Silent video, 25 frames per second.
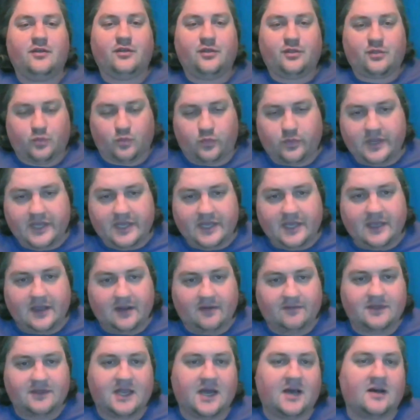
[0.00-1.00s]
3
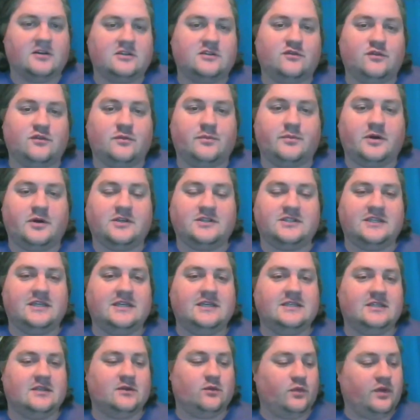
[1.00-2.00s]
of the college football
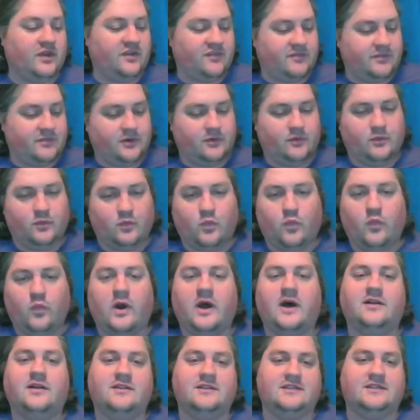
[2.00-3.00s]
season. We have been doing
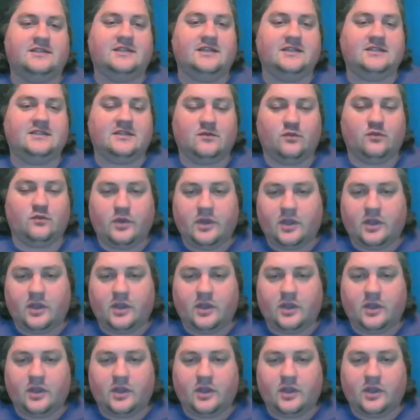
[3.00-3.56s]
well this season.